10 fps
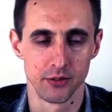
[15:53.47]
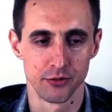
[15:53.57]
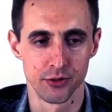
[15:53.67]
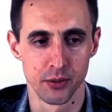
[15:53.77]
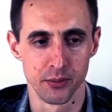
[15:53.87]

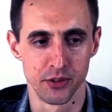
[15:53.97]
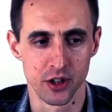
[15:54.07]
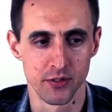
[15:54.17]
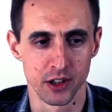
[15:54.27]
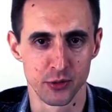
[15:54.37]
from
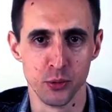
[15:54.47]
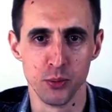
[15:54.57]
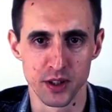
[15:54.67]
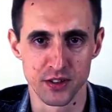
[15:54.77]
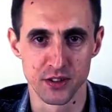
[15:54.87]
serving small
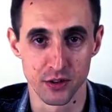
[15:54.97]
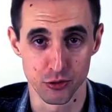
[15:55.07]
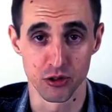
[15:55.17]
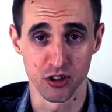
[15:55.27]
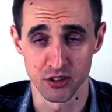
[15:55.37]
businesses
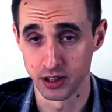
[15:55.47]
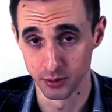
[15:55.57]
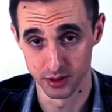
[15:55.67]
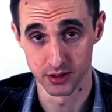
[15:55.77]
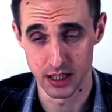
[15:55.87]
traditionally
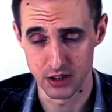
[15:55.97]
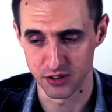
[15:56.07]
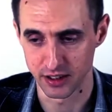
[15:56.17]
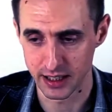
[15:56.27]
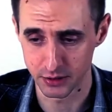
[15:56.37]
with
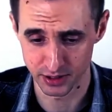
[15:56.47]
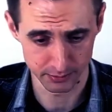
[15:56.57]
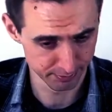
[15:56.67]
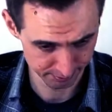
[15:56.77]
Aegis accounting